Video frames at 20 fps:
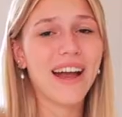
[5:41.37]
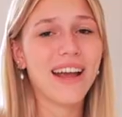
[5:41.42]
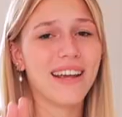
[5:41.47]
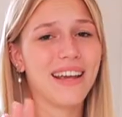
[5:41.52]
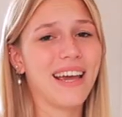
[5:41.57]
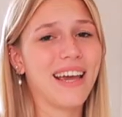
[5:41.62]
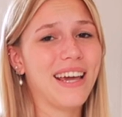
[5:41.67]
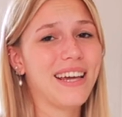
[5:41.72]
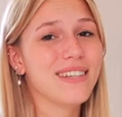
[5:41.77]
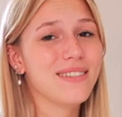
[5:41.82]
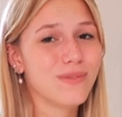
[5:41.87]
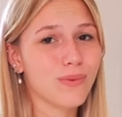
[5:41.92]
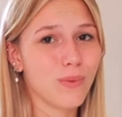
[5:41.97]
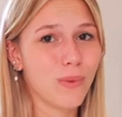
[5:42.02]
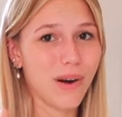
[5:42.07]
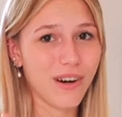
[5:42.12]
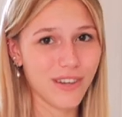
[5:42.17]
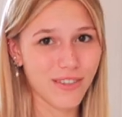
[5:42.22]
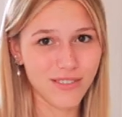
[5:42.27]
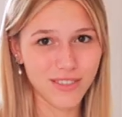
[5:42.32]
I hate
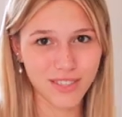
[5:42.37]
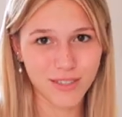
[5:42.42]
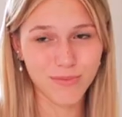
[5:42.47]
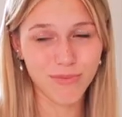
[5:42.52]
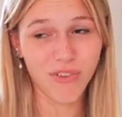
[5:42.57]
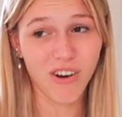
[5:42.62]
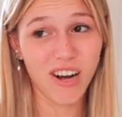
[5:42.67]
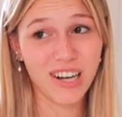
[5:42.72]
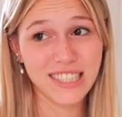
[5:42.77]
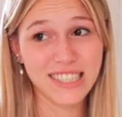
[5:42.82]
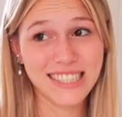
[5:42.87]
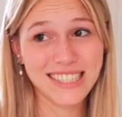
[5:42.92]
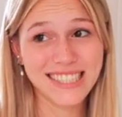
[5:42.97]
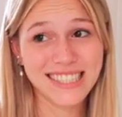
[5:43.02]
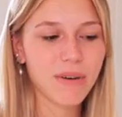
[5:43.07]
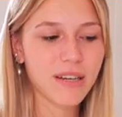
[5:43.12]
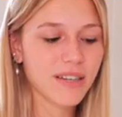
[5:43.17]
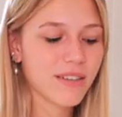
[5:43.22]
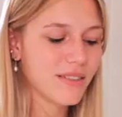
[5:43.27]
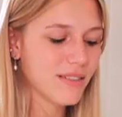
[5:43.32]
wireless bras,
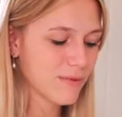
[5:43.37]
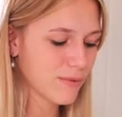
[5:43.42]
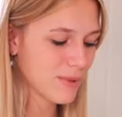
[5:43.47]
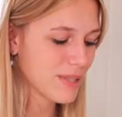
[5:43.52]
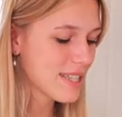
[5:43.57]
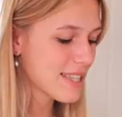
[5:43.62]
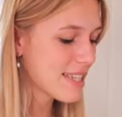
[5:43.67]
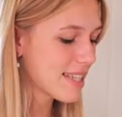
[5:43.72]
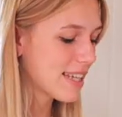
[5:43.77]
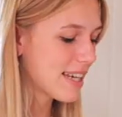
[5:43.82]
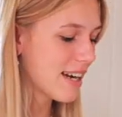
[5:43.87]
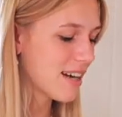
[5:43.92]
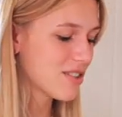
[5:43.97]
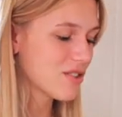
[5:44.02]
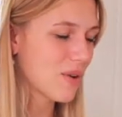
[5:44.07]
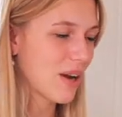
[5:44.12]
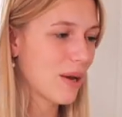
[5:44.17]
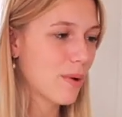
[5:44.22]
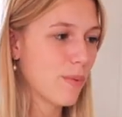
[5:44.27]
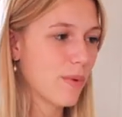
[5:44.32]
but recently I
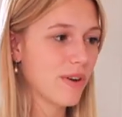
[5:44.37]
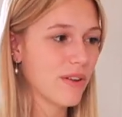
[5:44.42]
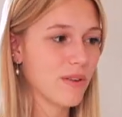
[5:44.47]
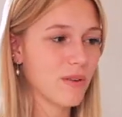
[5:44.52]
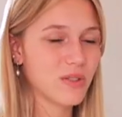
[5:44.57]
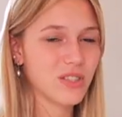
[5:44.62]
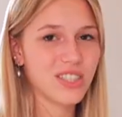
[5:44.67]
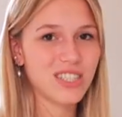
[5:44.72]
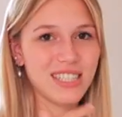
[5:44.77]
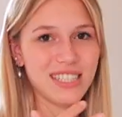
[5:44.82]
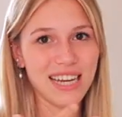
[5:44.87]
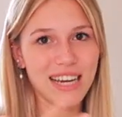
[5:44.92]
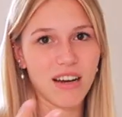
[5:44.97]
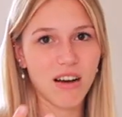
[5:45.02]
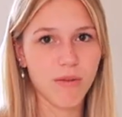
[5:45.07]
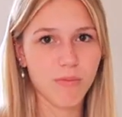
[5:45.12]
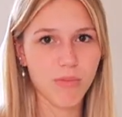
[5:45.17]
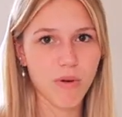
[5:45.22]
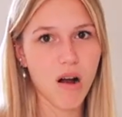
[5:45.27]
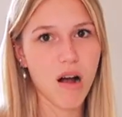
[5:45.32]
tried one of those
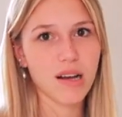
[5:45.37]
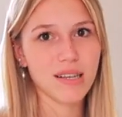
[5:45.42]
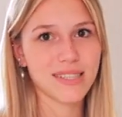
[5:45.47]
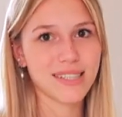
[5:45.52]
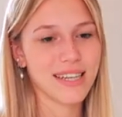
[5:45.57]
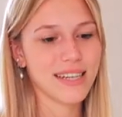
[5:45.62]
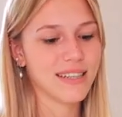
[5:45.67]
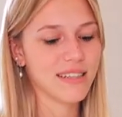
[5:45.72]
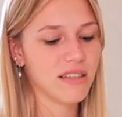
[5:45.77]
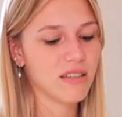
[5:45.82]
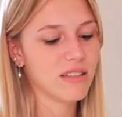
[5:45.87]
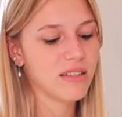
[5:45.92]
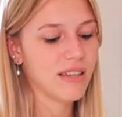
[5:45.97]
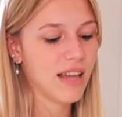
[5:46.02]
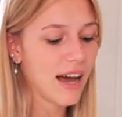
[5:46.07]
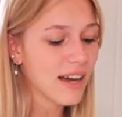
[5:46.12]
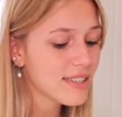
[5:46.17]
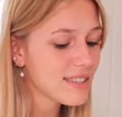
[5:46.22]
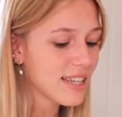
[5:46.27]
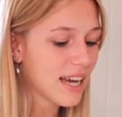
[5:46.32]
stick-on bras, and
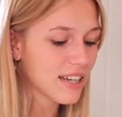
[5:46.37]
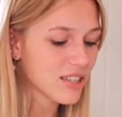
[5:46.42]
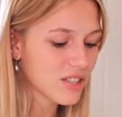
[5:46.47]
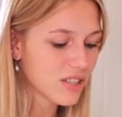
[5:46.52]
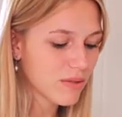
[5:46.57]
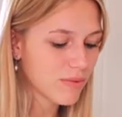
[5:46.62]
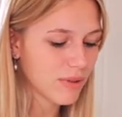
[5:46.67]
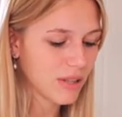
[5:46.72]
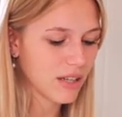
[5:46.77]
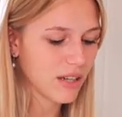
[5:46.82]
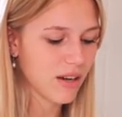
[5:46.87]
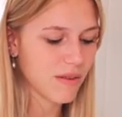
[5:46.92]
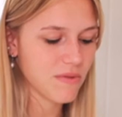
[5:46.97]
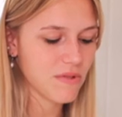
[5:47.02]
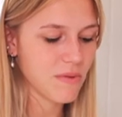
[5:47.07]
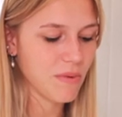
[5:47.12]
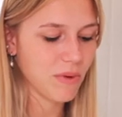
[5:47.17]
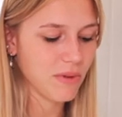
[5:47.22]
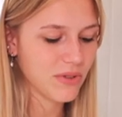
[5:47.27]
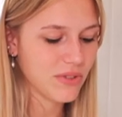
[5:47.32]
that's actually really
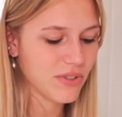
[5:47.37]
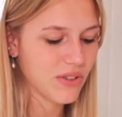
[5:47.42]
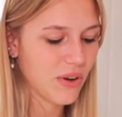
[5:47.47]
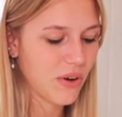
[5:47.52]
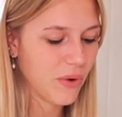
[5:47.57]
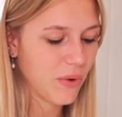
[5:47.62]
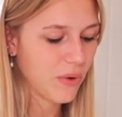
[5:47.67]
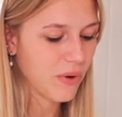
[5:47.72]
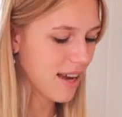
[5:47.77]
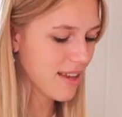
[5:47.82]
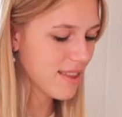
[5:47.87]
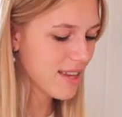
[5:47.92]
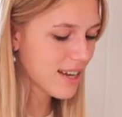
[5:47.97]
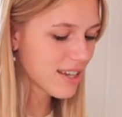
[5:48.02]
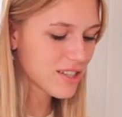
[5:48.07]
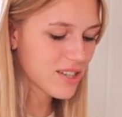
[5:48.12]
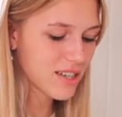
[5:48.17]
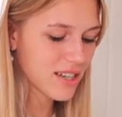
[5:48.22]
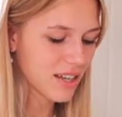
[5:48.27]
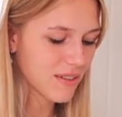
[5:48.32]
comfortable. So I think I
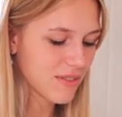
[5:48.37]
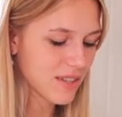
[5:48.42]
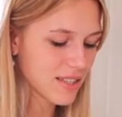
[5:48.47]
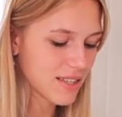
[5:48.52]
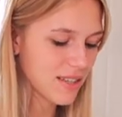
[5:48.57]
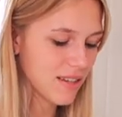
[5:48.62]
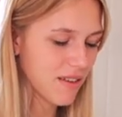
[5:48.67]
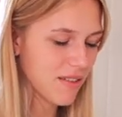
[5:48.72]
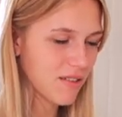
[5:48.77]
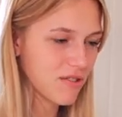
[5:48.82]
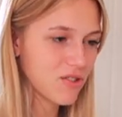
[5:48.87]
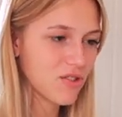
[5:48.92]
should give this another